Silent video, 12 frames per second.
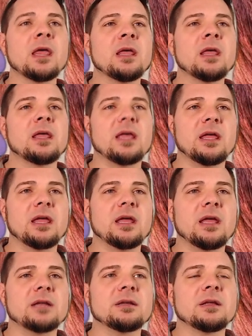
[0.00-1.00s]

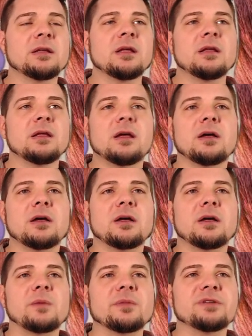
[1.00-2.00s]
And
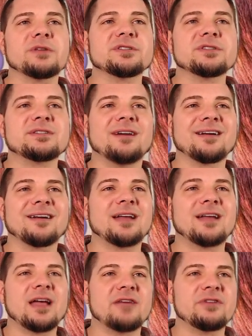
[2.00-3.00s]
you're just not going to
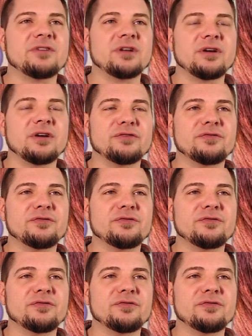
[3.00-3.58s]
have enough